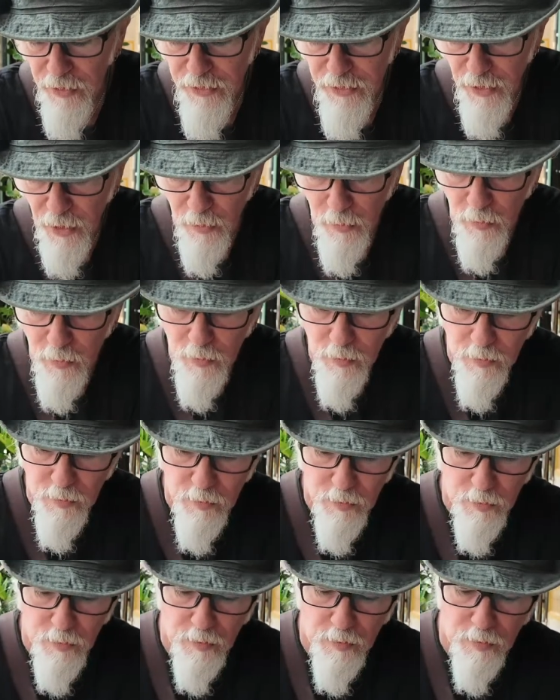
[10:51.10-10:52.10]
so
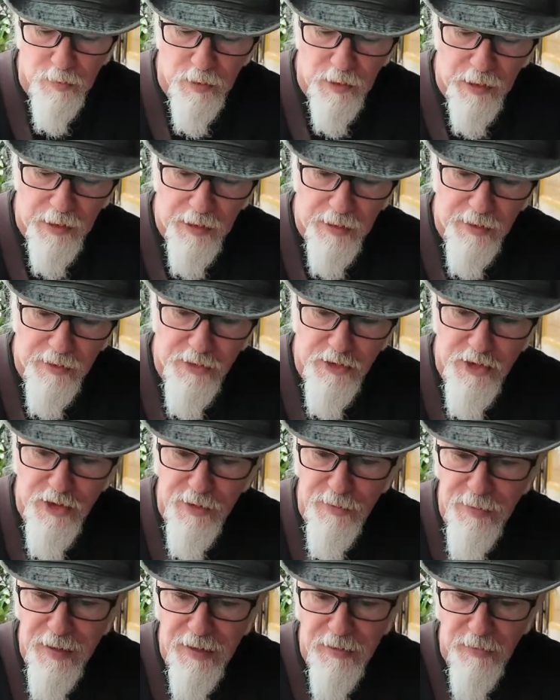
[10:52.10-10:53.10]
uh,
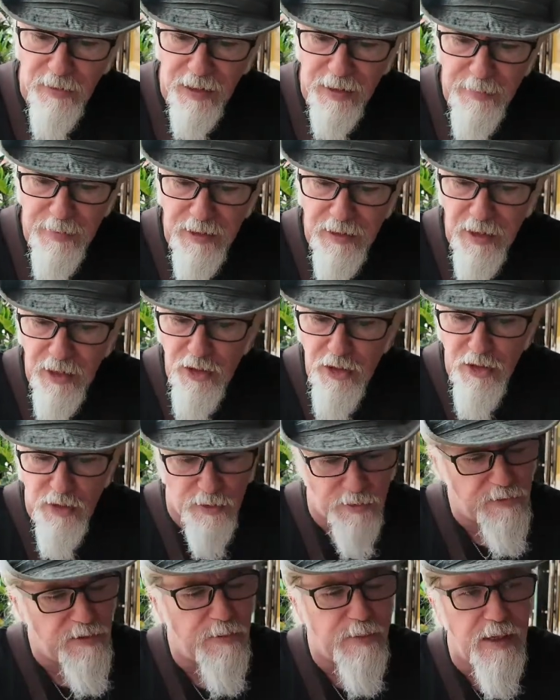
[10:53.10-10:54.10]
she made a
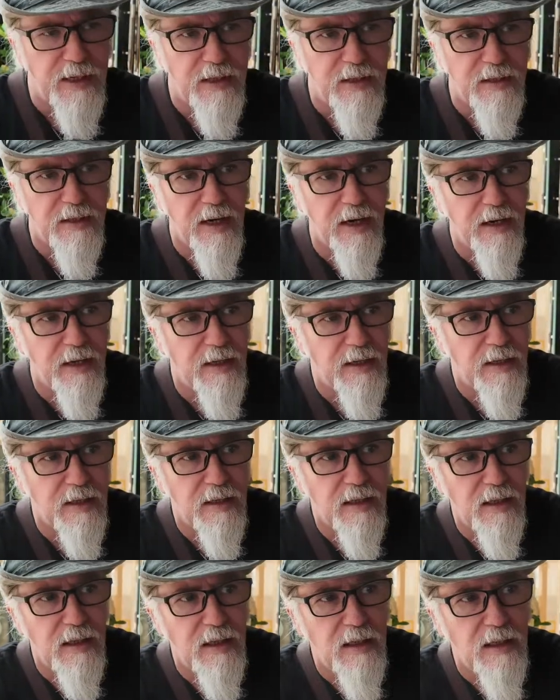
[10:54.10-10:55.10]
recommendation for me to take
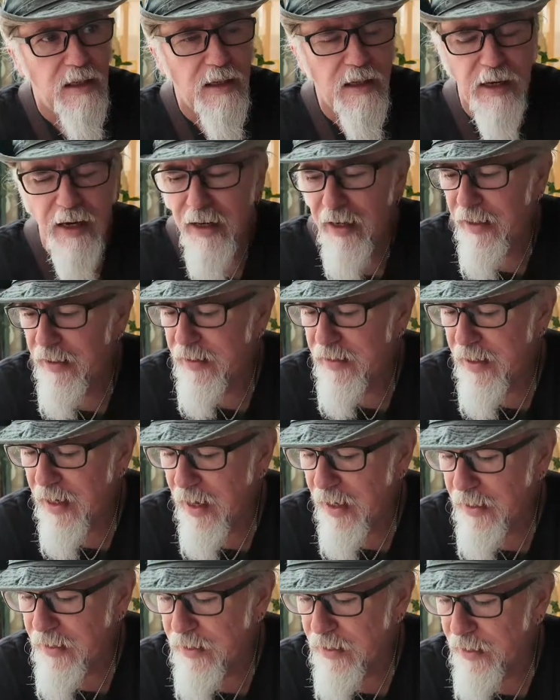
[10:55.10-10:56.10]
a
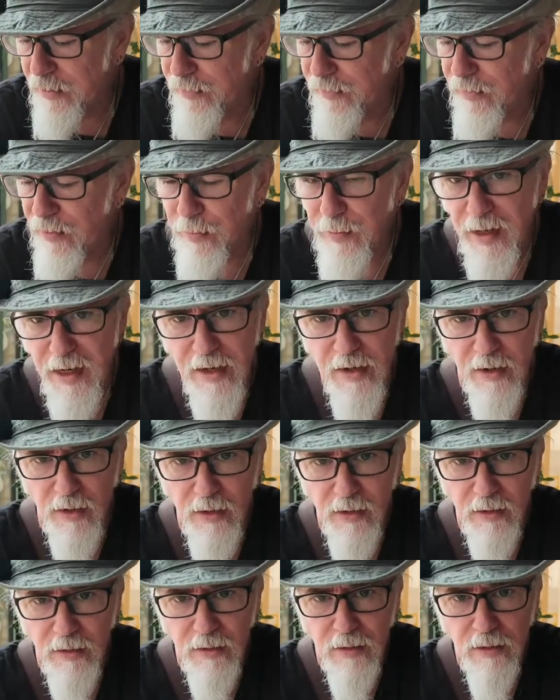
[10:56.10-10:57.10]
taxi from
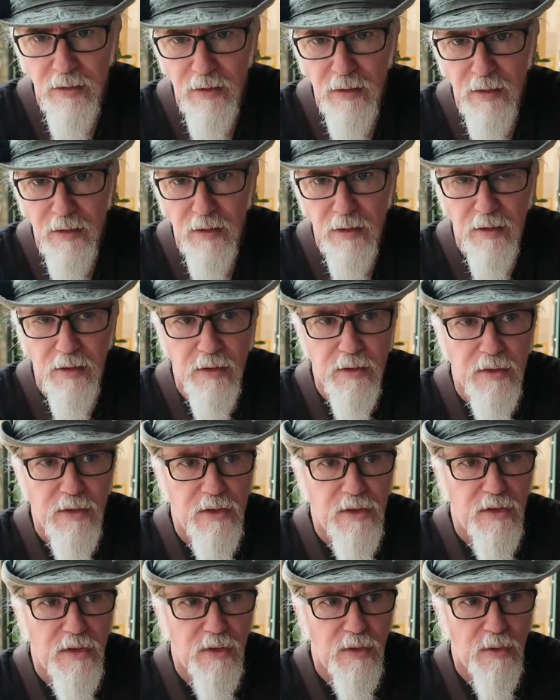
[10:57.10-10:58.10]
here
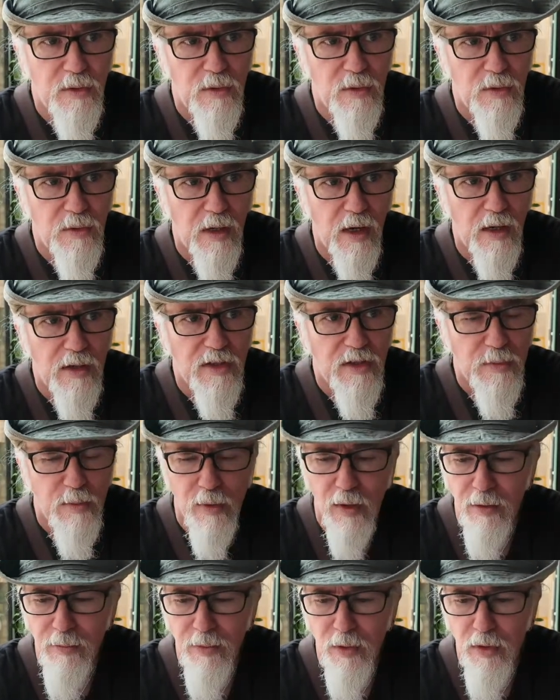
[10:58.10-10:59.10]
to a
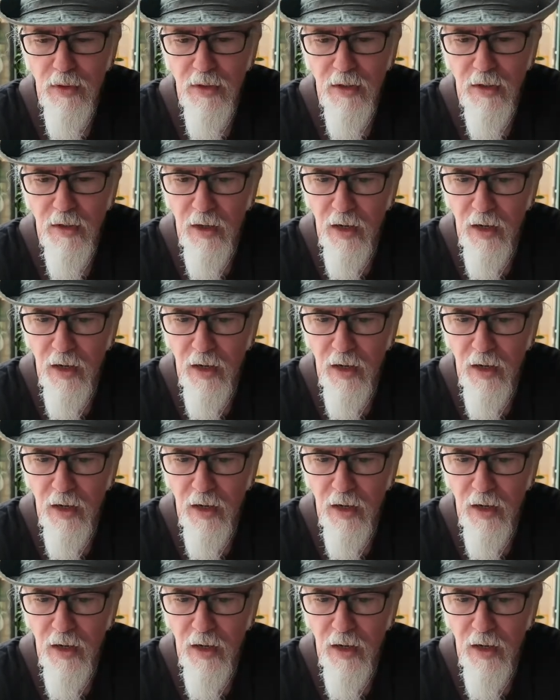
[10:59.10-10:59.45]
small border